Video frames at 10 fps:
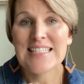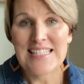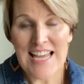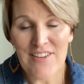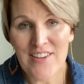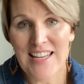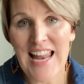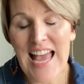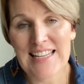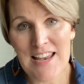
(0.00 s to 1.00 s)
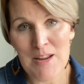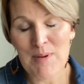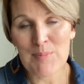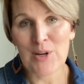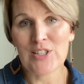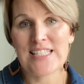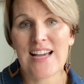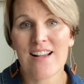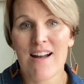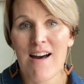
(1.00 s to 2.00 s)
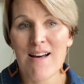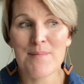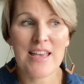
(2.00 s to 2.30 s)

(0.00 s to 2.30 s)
devin at knittymcpurly.com.